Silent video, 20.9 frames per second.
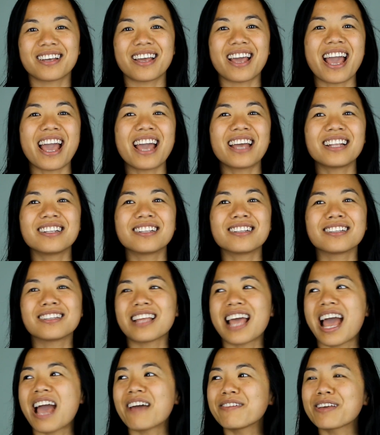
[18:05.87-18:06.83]
And
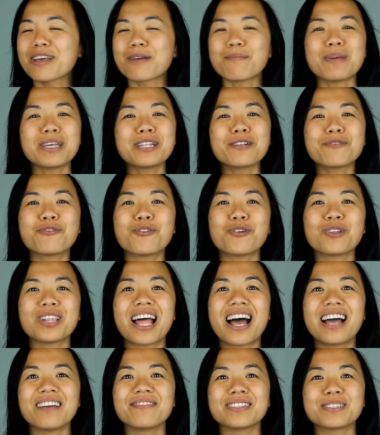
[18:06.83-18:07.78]
having a meaningful
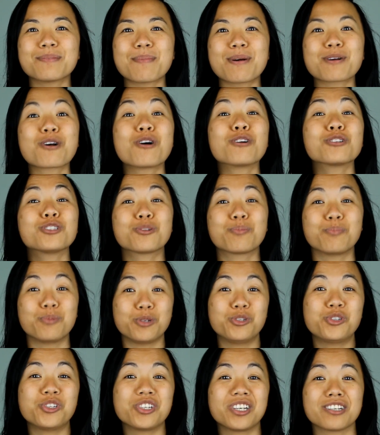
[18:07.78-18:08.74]
life is about
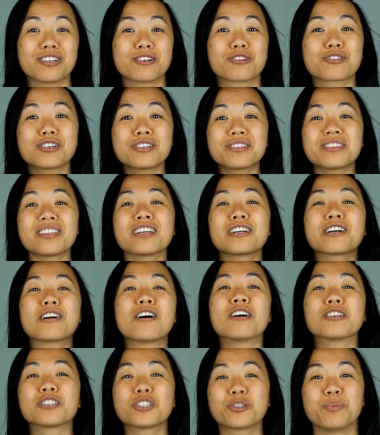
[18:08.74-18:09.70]
contribution, growth and
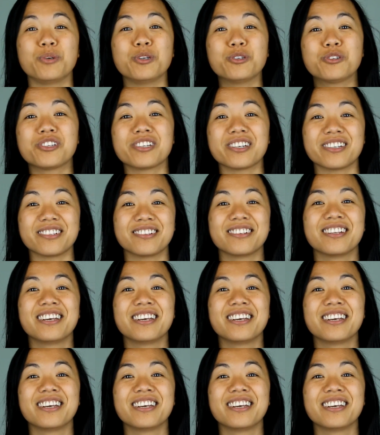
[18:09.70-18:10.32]
contribution.